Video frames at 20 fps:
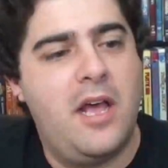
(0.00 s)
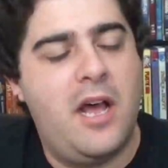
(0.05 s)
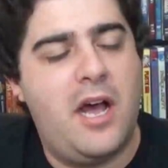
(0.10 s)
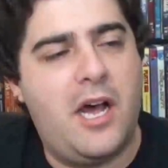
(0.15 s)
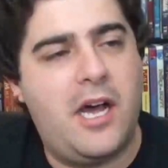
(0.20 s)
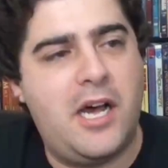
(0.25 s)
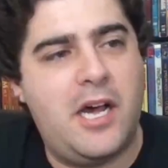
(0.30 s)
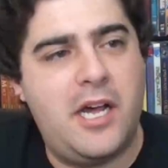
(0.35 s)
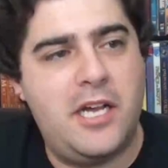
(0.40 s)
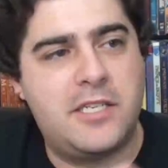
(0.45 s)

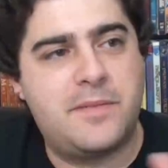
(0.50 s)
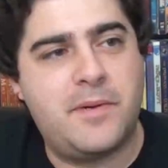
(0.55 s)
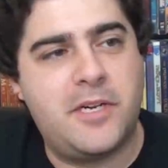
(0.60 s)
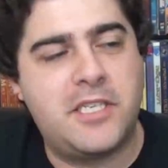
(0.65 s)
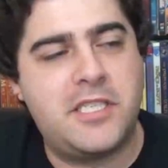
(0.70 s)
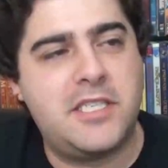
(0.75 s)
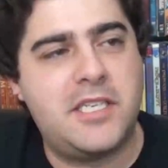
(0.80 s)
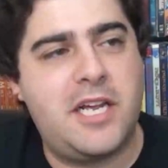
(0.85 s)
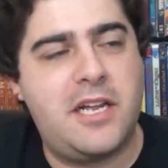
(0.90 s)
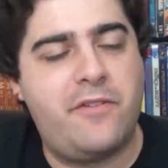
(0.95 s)
as
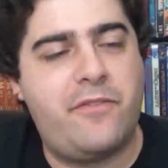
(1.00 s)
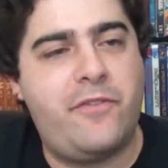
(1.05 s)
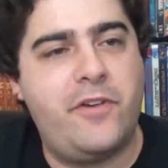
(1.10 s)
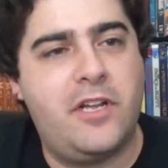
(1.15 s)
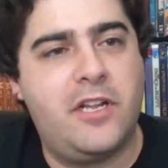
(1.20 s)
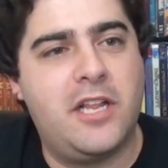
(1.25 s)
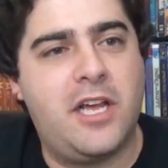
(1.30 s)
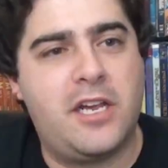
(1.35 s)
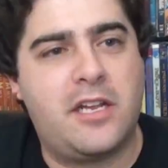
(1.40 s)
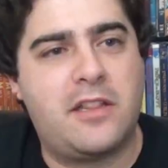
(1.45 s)
much as I
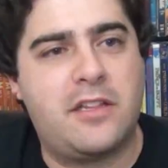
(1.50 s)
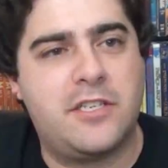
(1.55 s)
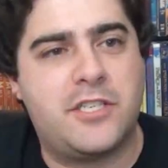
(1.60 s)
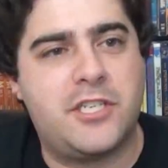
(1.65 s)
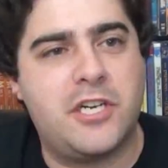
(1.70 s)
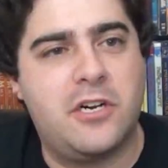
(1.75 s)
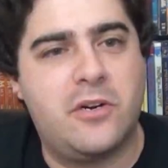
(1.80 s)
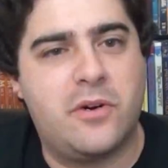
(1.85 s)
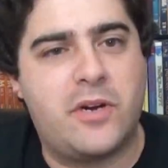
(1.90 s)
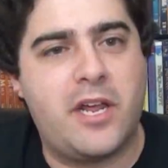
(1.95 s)
feel like the
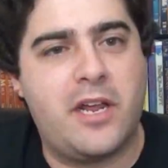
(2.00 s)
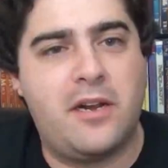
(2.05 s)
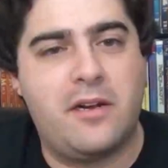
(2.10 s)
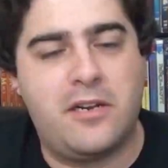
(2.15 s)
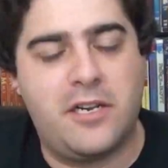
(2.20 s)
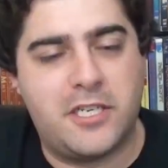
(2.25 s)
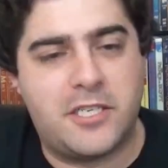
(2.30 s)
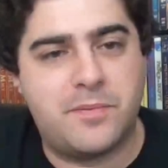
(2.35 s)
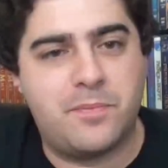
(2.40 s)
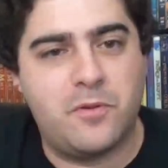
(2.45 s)
show
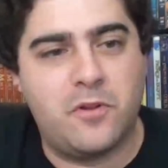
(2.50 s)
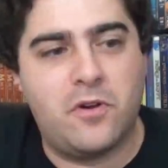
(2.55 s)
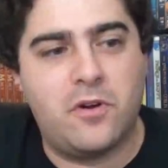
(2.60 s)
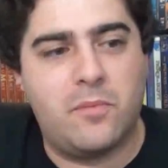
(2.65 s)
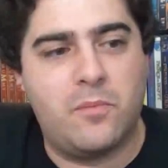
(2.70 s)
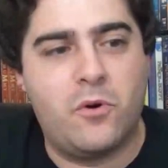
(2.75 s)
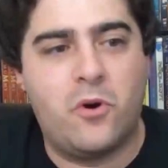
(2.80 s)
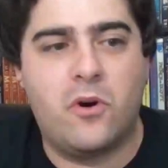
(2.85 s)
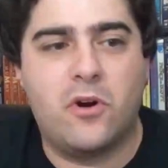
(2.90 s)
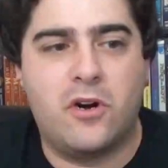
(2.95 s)
can
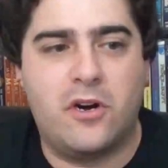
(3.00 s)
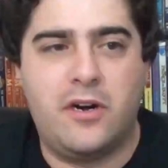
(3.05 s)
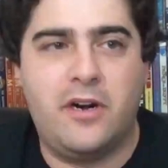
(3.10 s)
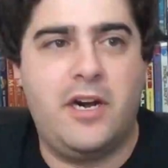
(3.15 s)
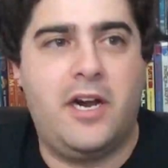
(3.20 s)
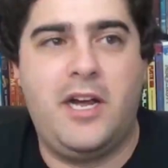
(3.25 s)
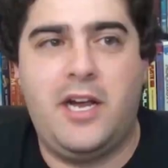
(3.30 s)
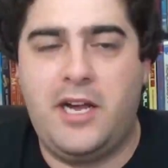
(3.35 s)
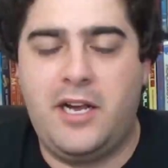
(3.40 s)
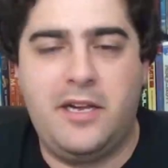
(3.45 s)
explore more,